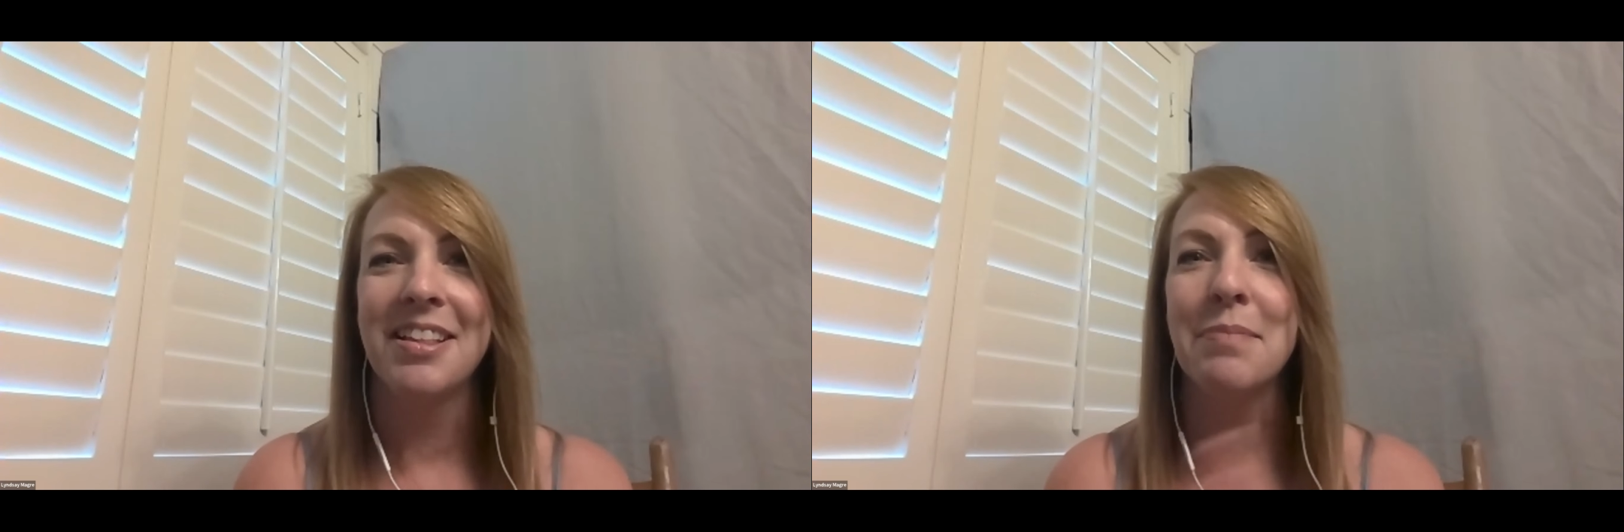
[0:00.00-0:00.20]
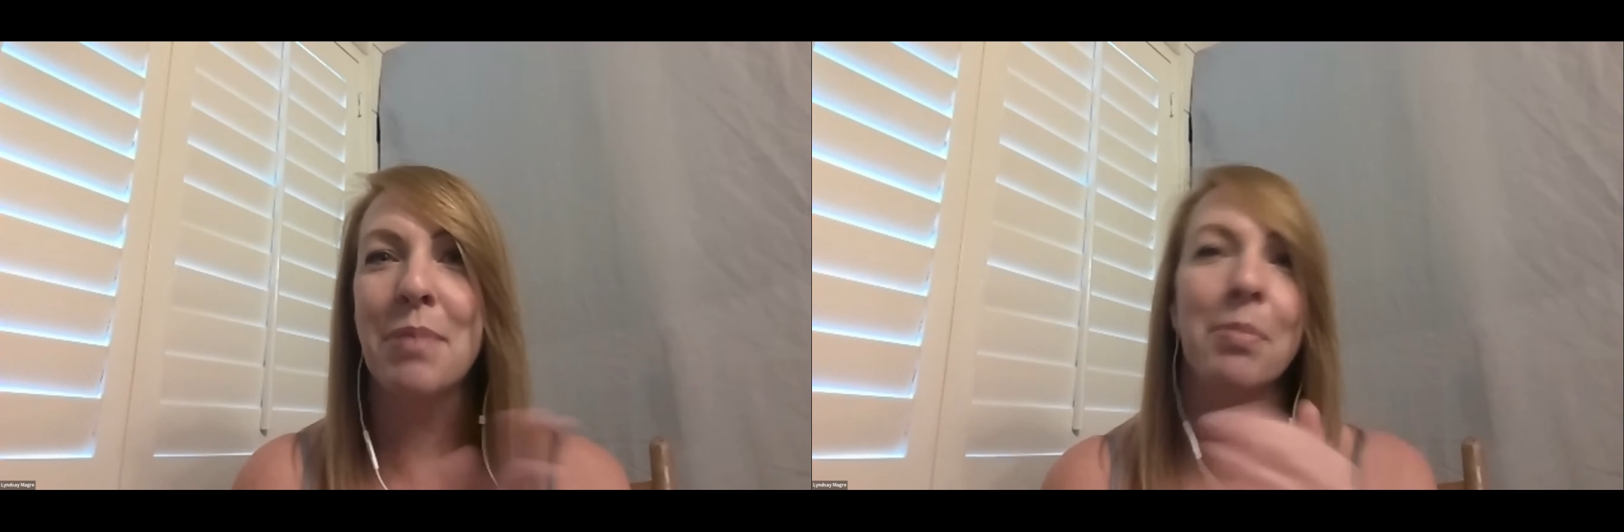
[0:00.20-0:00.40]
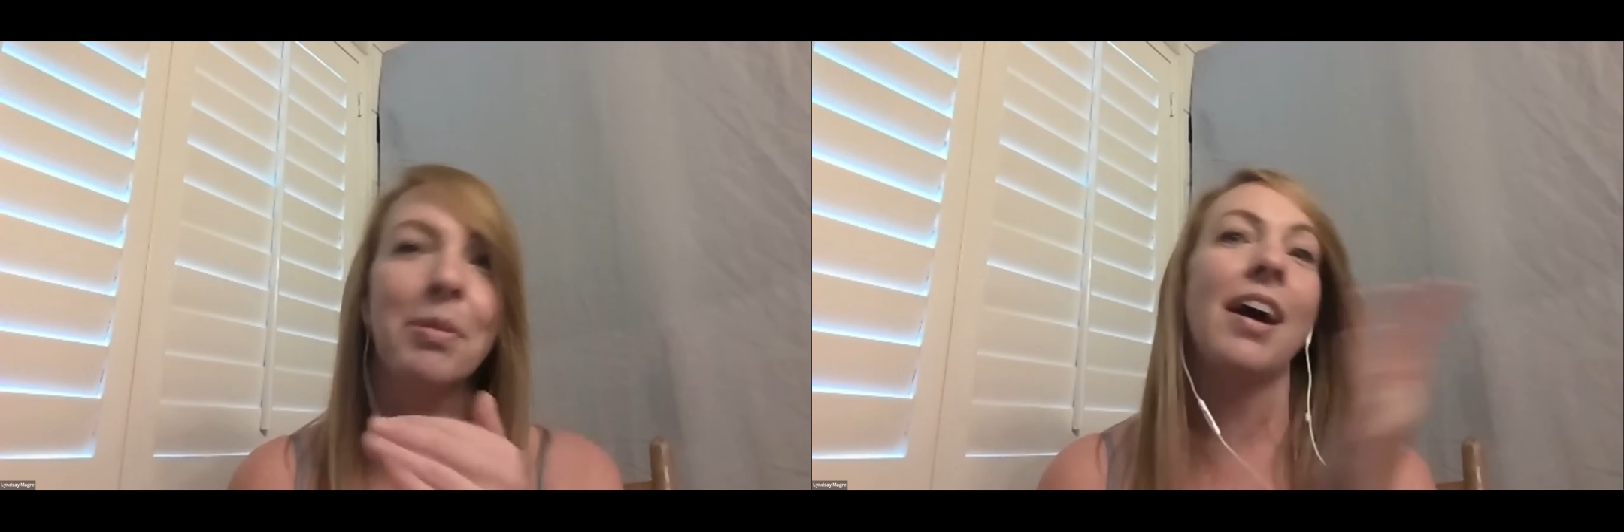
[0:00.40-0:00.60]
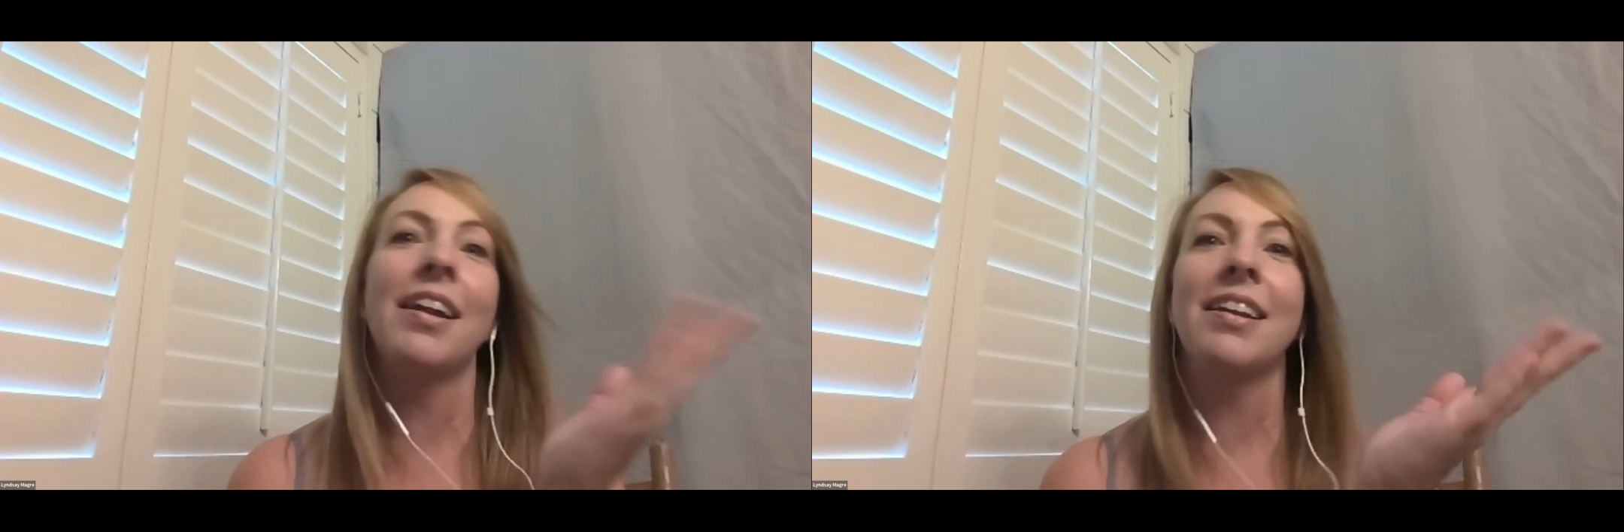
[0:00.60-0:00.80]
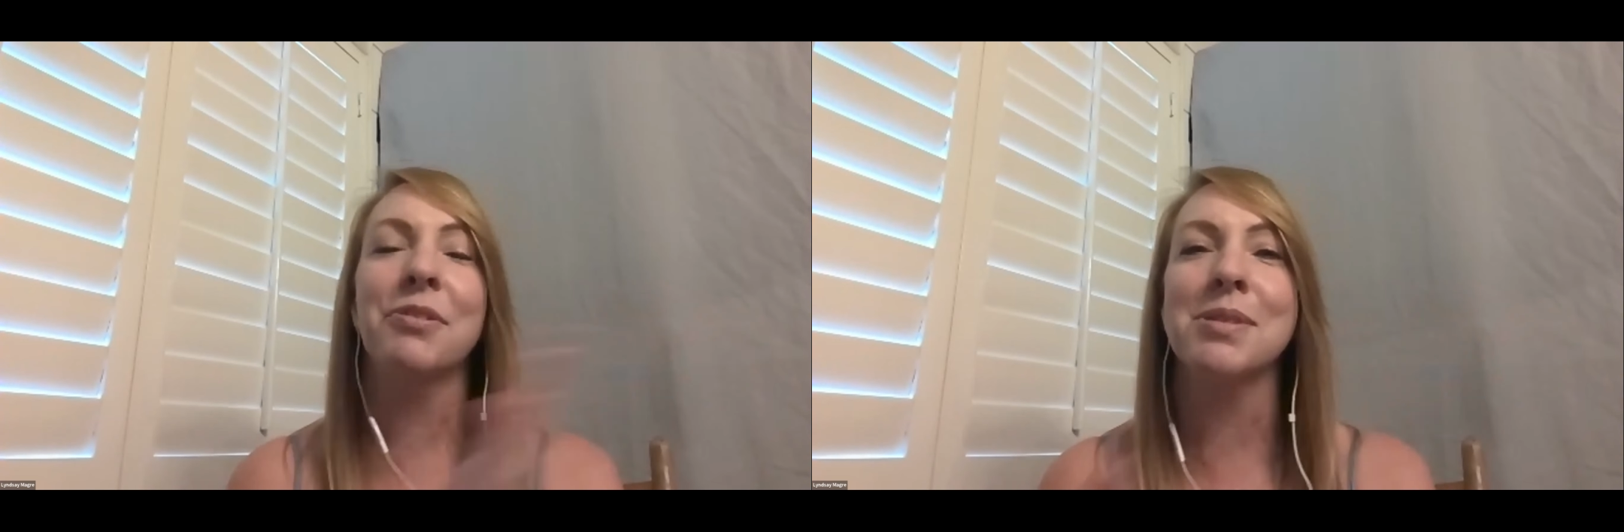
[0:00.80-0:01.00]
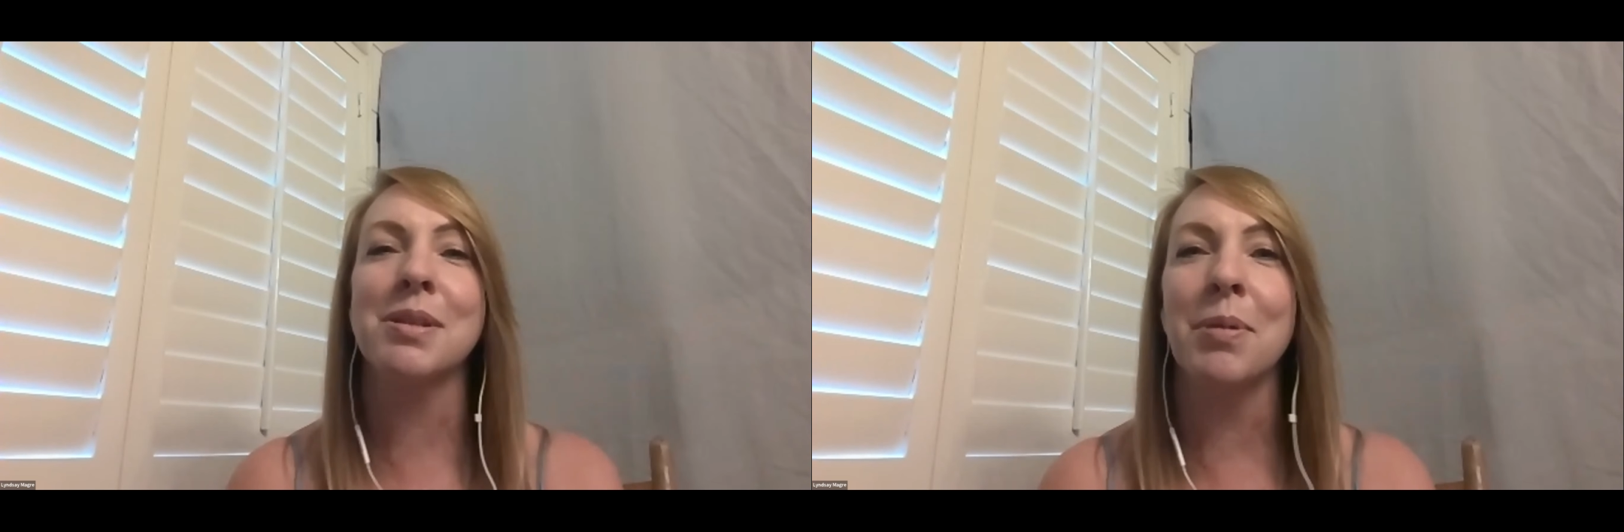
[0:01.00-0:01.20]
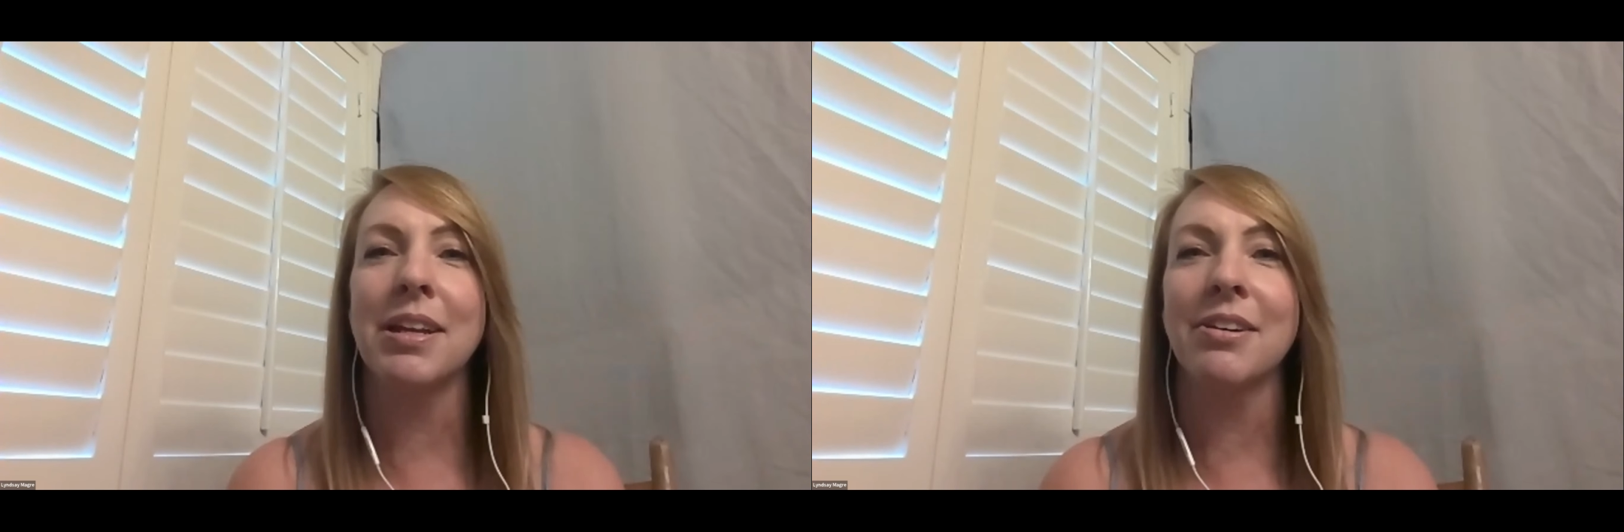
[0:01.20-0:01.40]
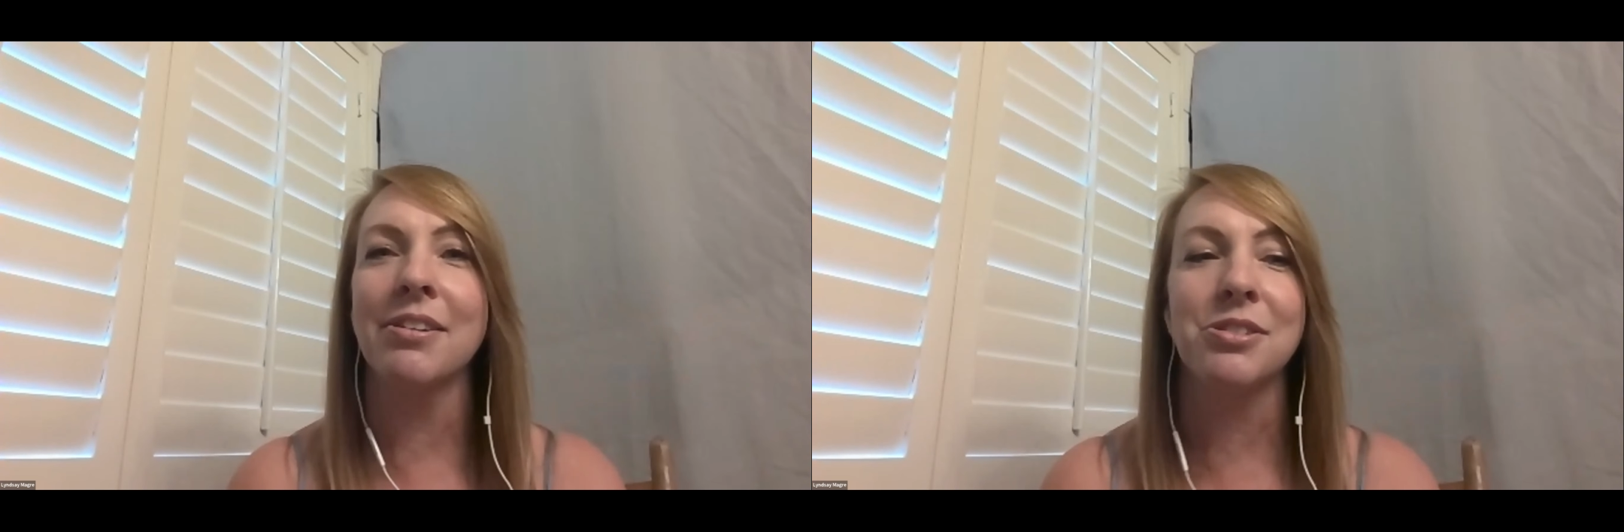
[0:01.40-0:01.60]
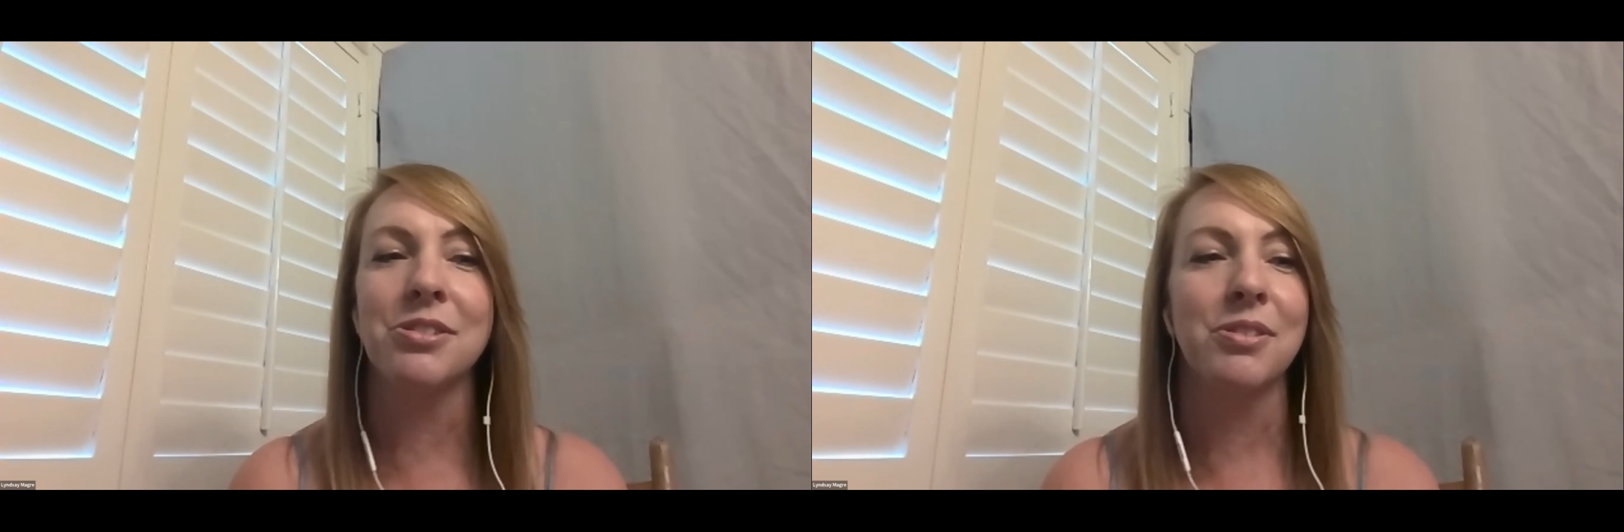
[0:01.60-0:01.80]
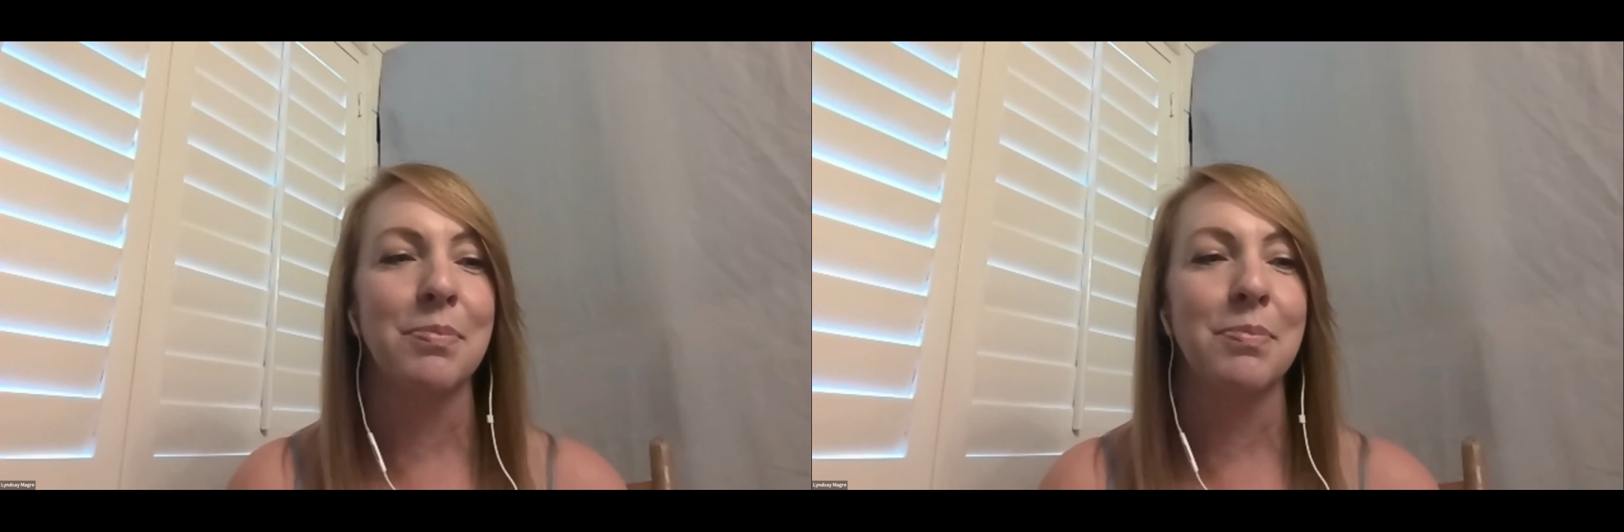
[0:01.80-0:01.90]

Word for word: They probably got it from somebody else too.